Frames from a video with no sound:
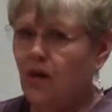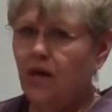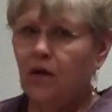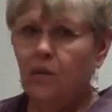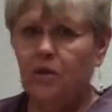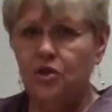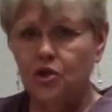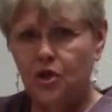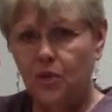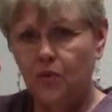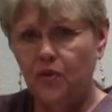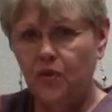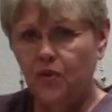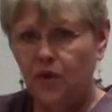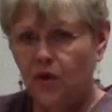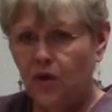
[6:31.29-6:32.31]
and I want to share
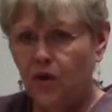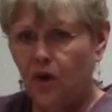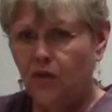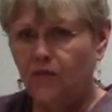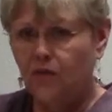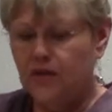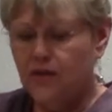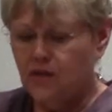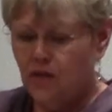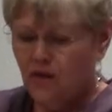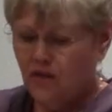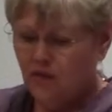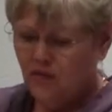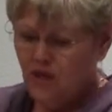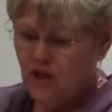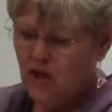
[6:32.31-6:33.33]
with our friends
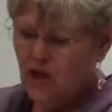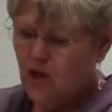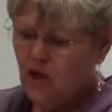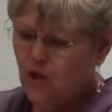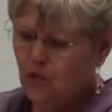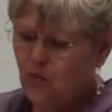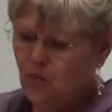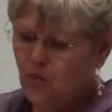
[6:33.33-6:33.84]
on the video,